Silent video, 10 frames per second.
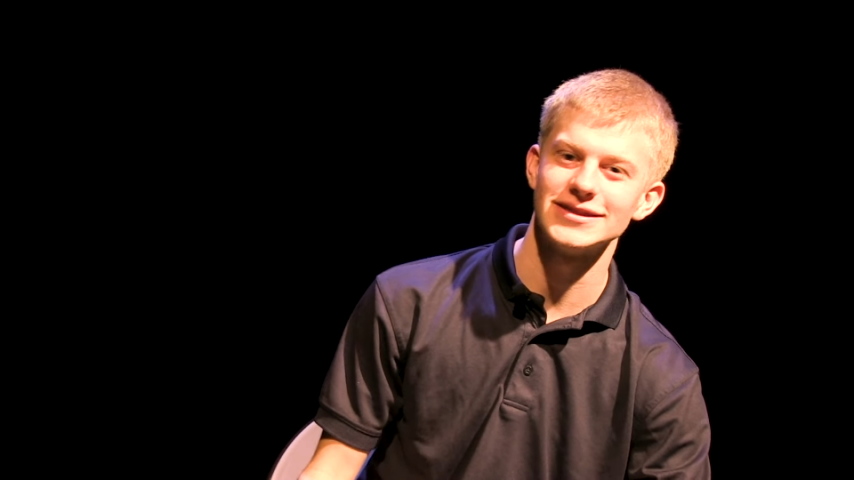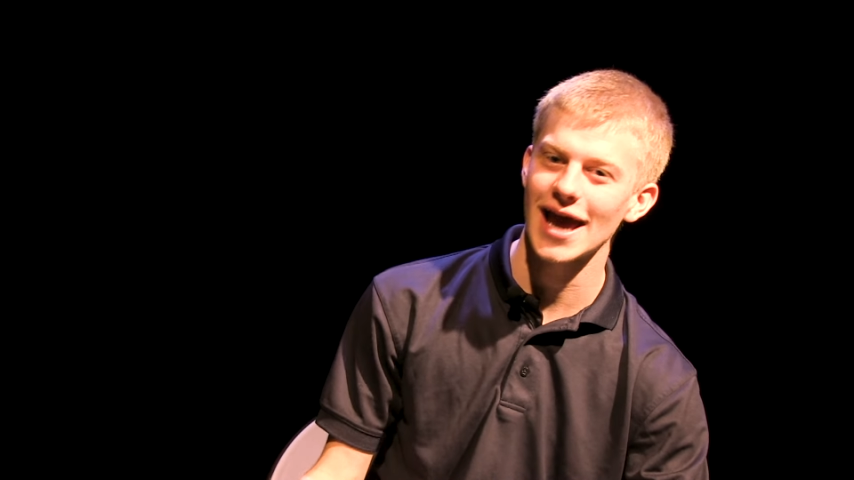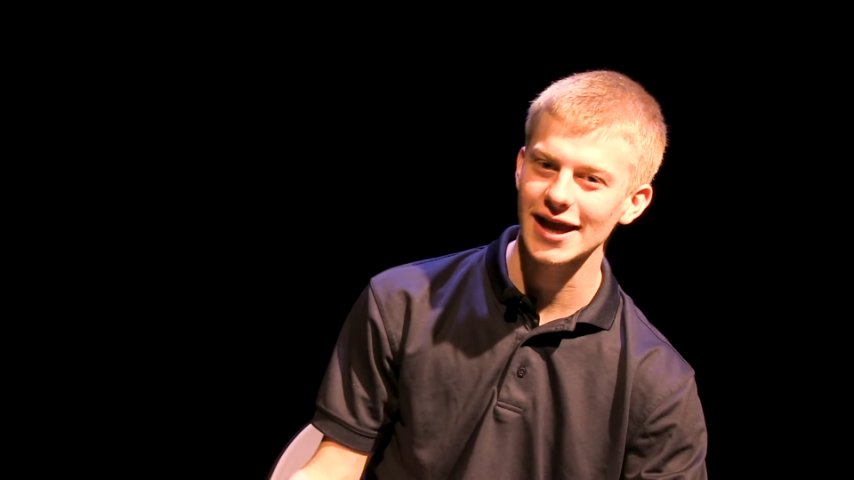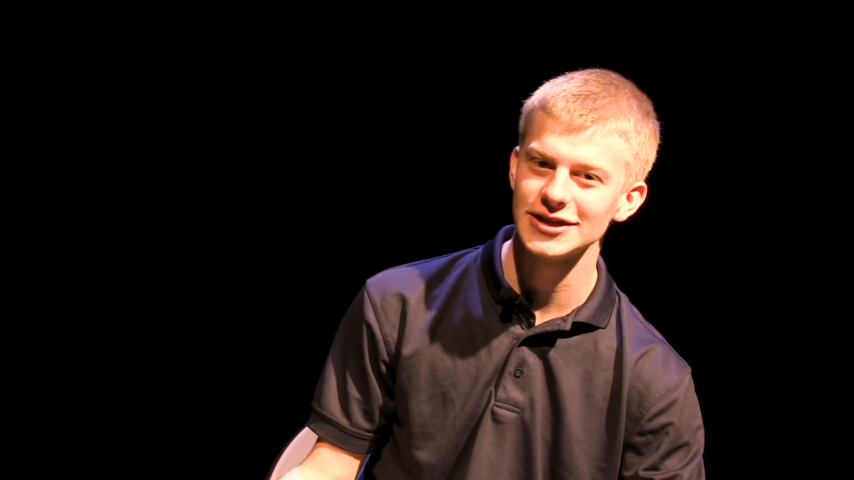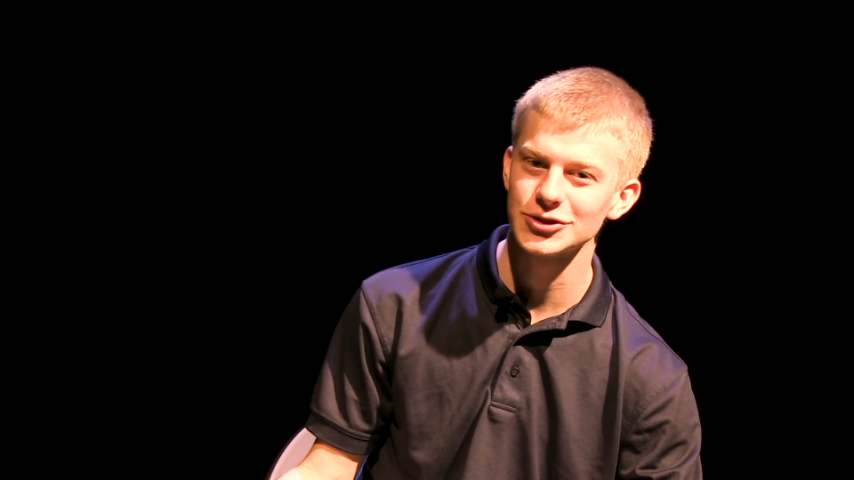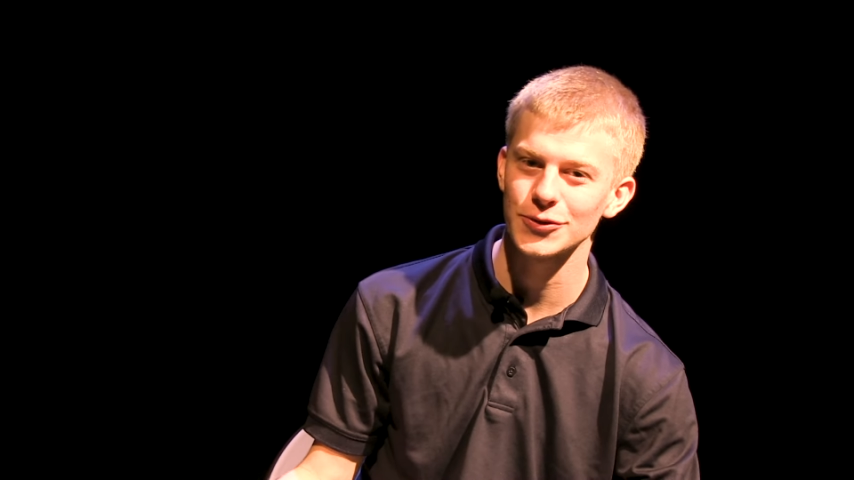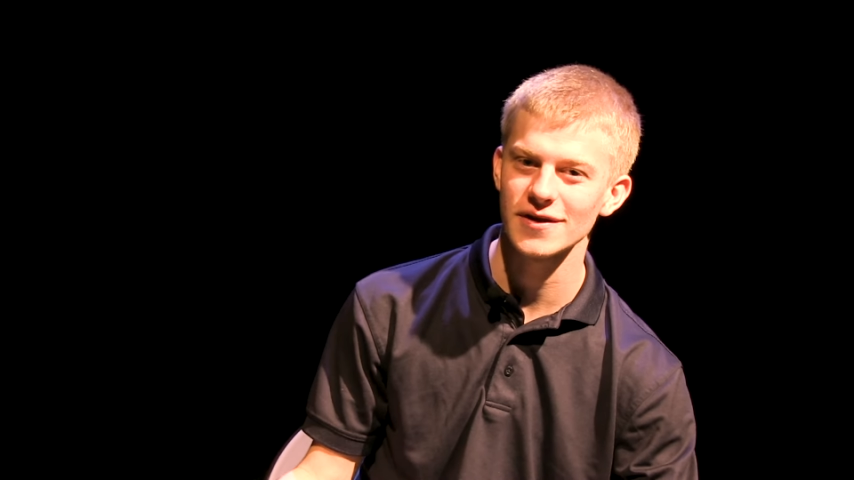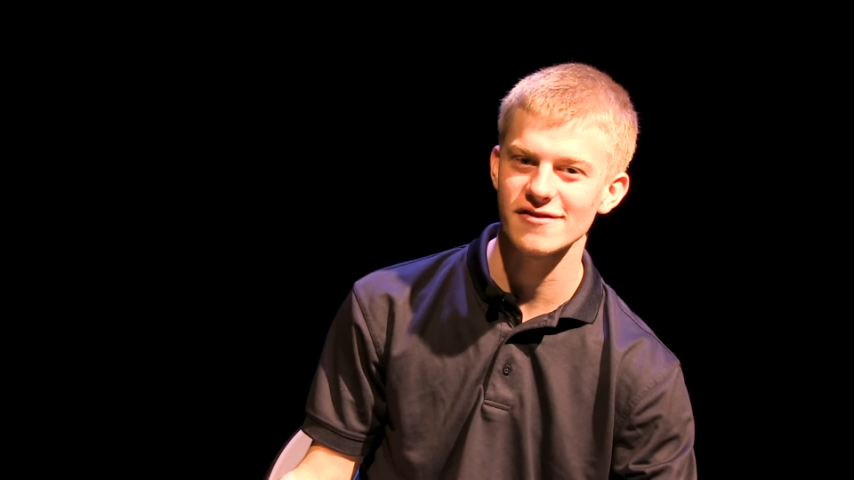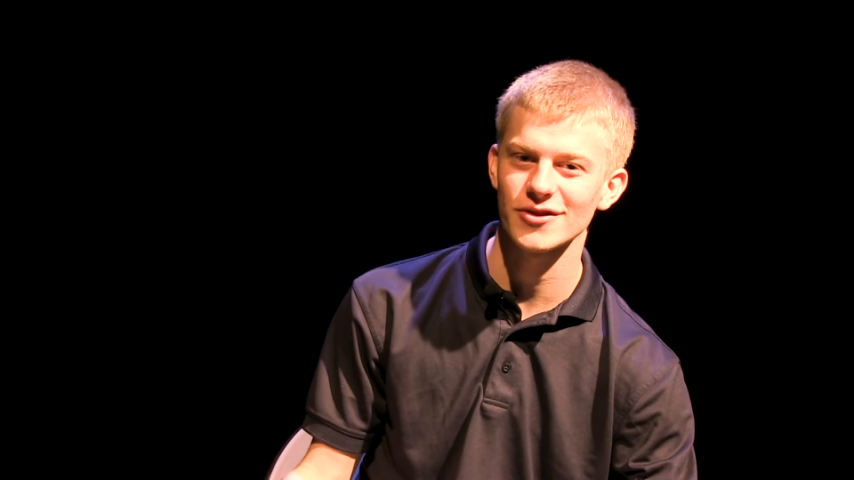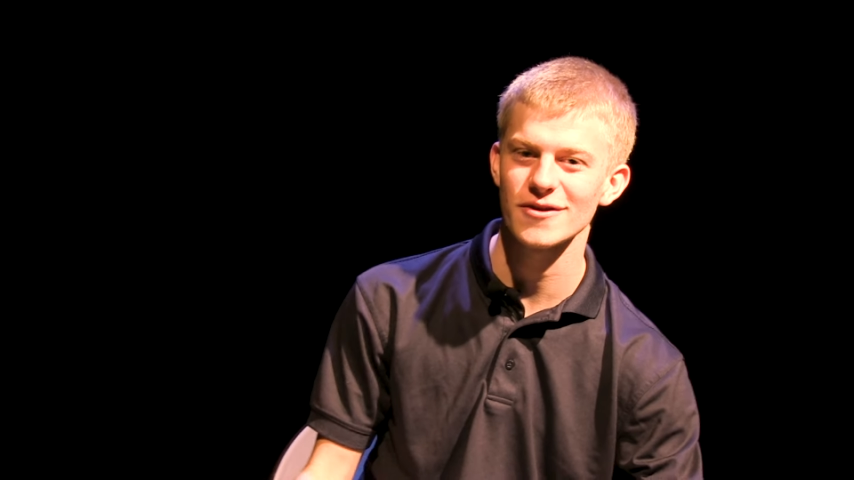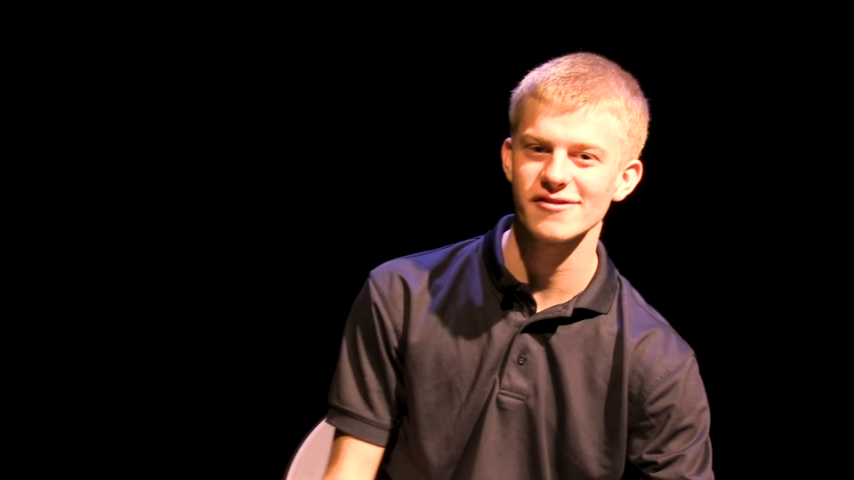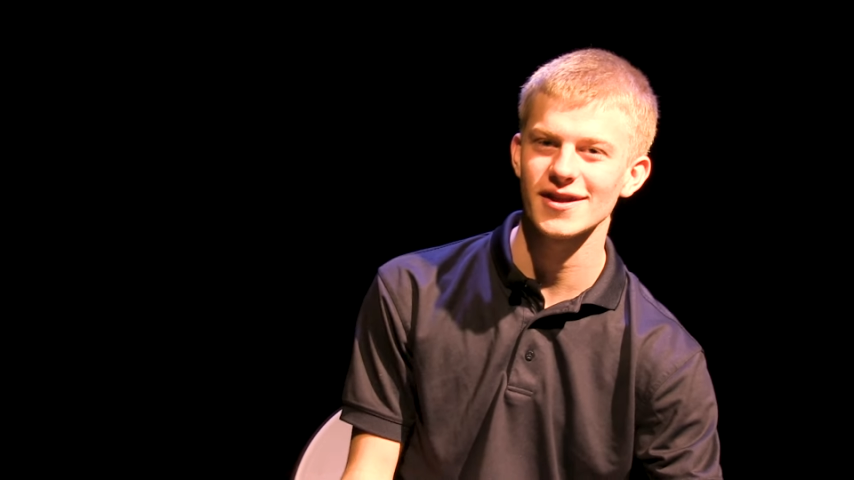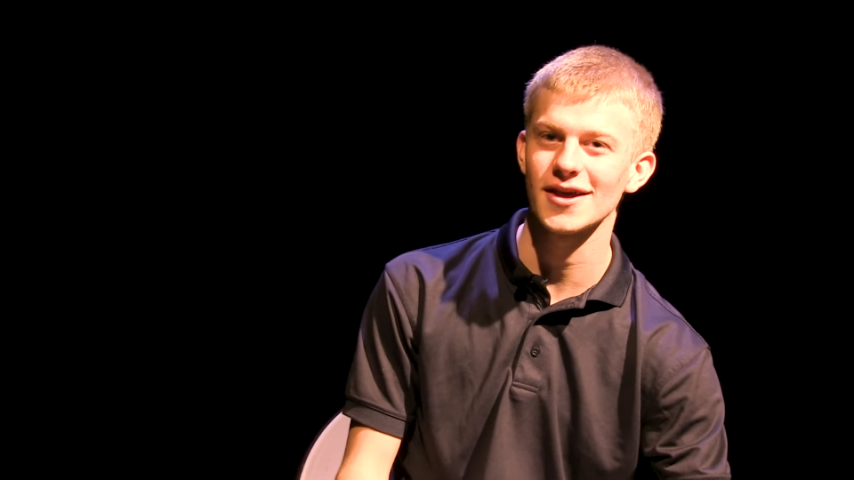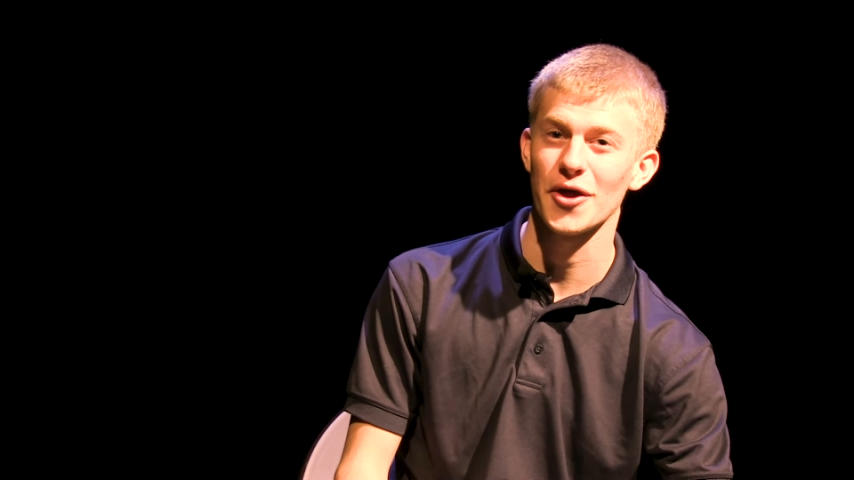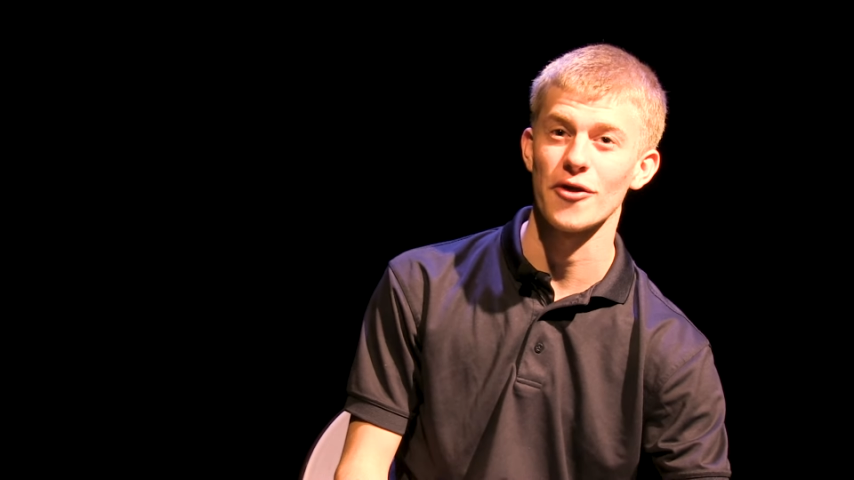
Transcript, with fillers: Tacky Tourist Thursday,